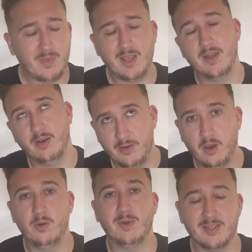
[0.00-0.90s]
And I
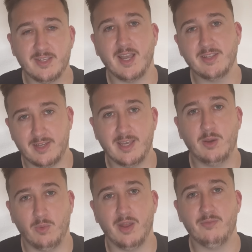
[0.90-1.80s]
know it's against
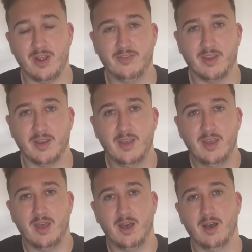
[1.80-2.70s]
League One Reading,
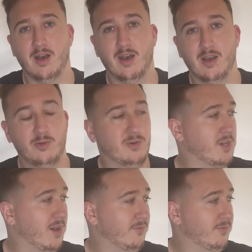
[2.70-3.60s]
who are
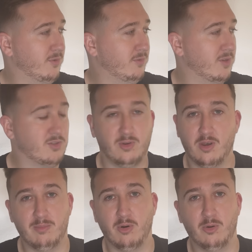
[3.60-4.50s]
going through a
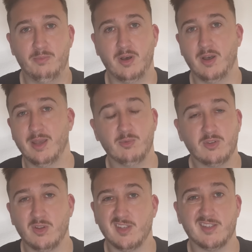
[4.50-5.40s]
turmoil, but it was
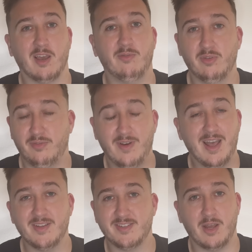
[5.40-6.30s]
good to see. I thought the
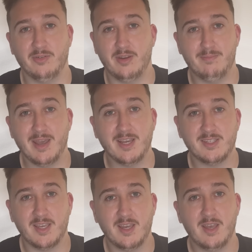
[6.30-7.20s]
fans sounded
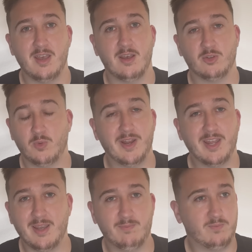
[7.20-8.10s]
amazing.
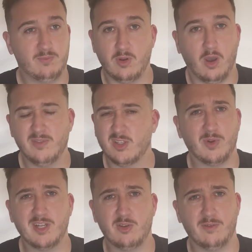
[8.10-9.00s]
Over
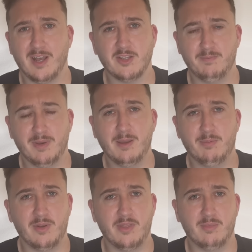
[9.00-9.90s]
22,000
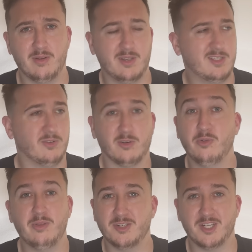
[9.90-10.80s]
people in the, it's not
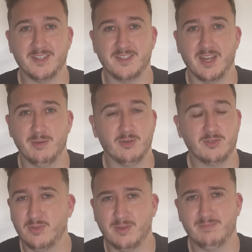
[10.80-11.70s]
called the Majeski anymore, it's
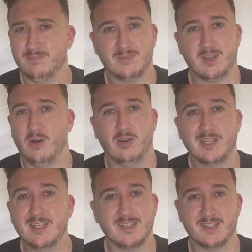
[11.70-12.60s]
called the car
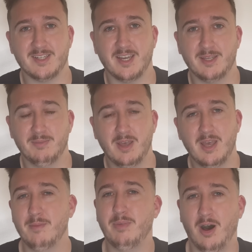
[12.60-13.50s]
leasing stadium,
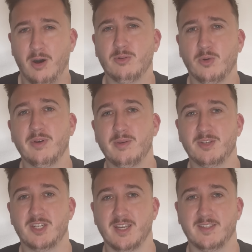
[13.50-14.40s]
but I'll call it the
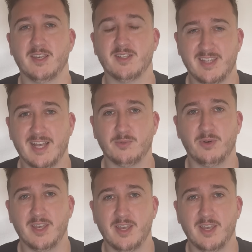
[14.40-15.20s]
Majeski because that's what it